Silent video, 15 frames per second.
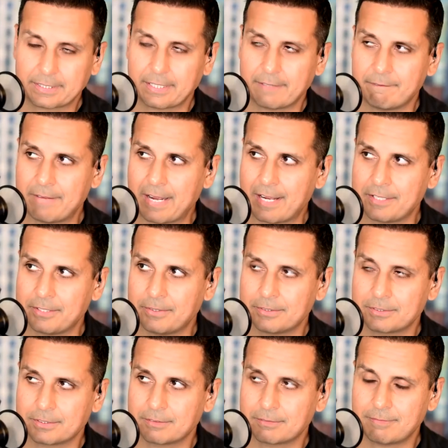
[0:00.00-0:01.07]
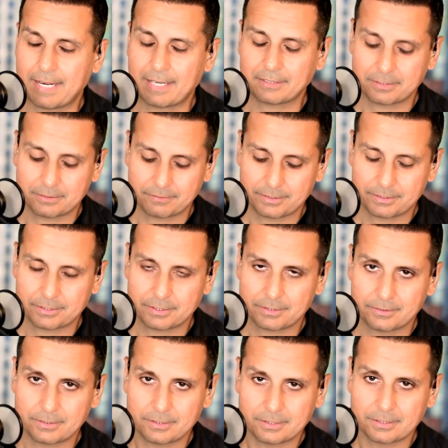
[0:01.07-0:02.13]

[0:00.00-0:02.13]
at value as a factor of its own.